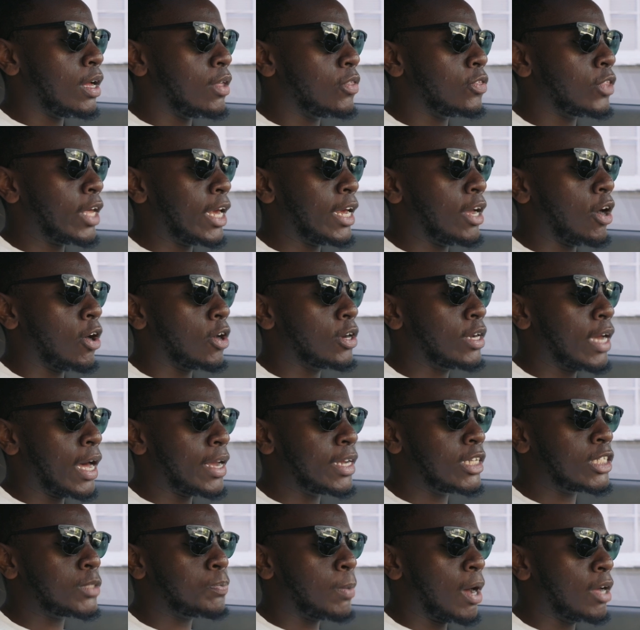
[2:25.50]
They are
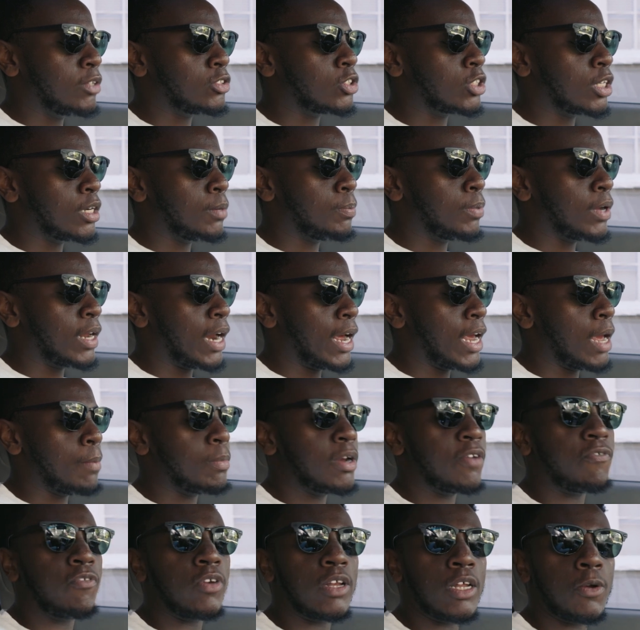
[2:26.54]
not a sponsor, but I am
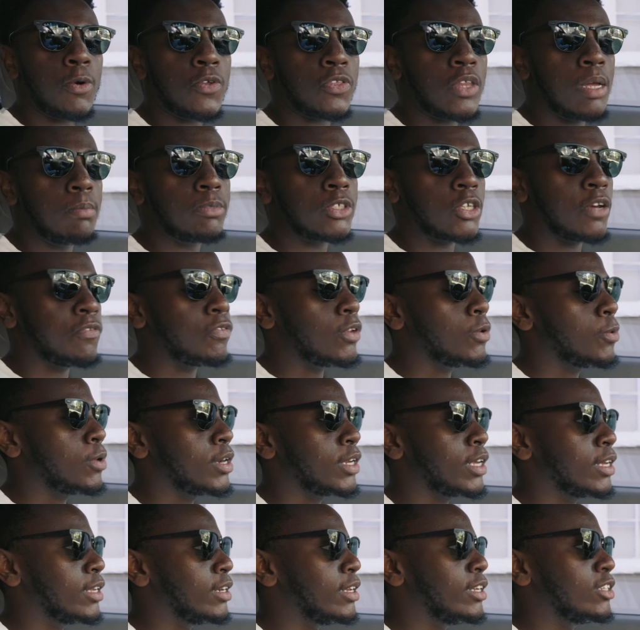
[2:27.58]
an affiliate with them. So if you want
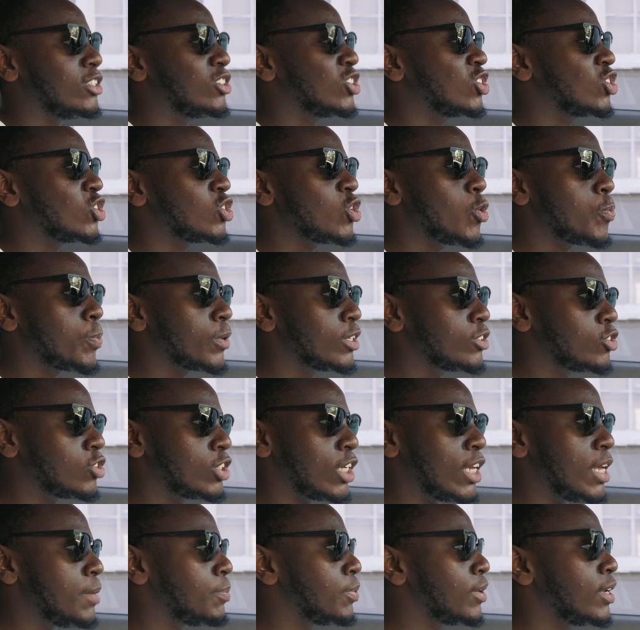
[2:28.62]
to get super
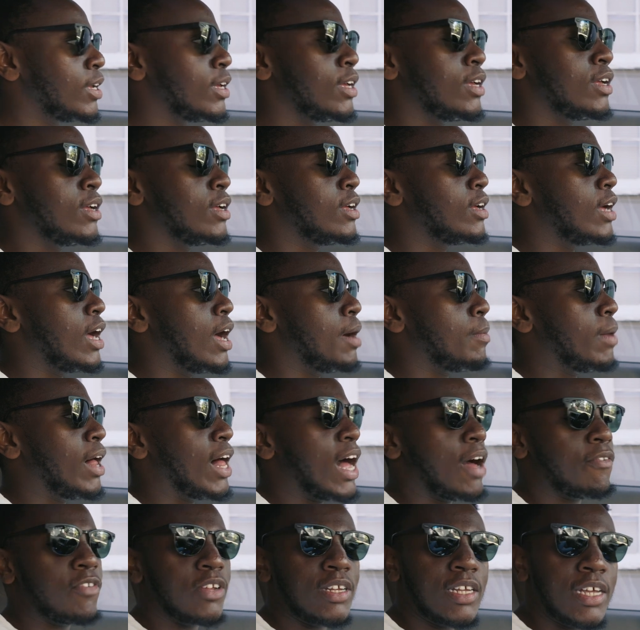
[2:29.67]
cheap, I'll
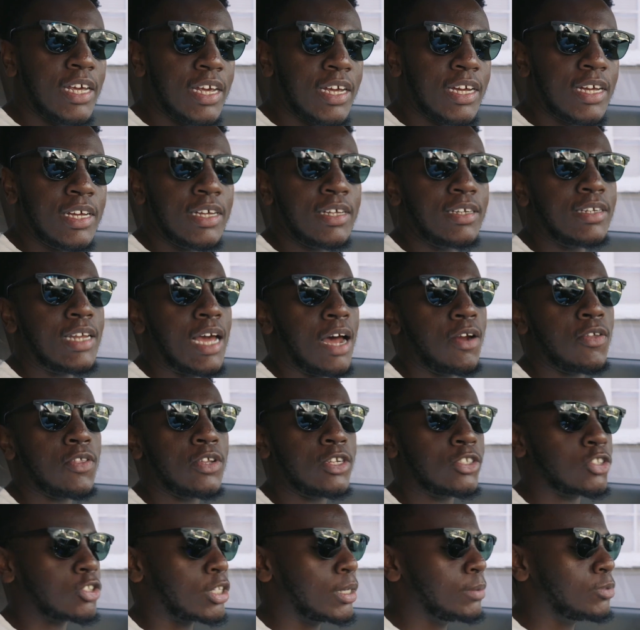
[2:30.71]
have a link down in the
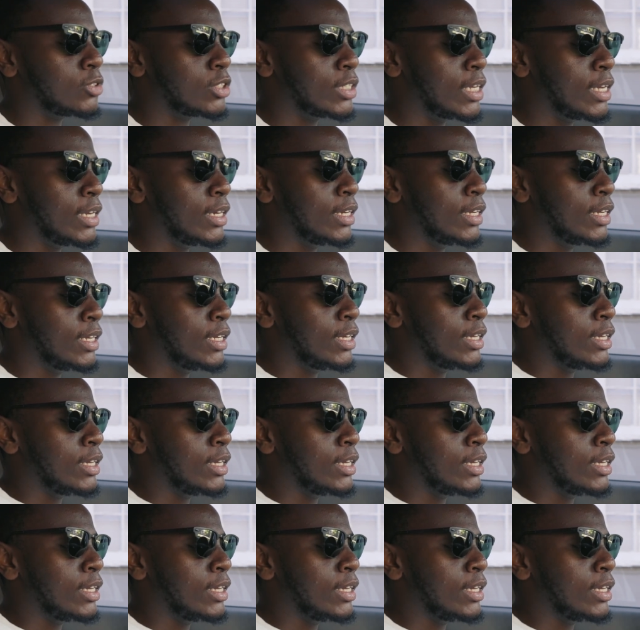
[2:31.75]
description.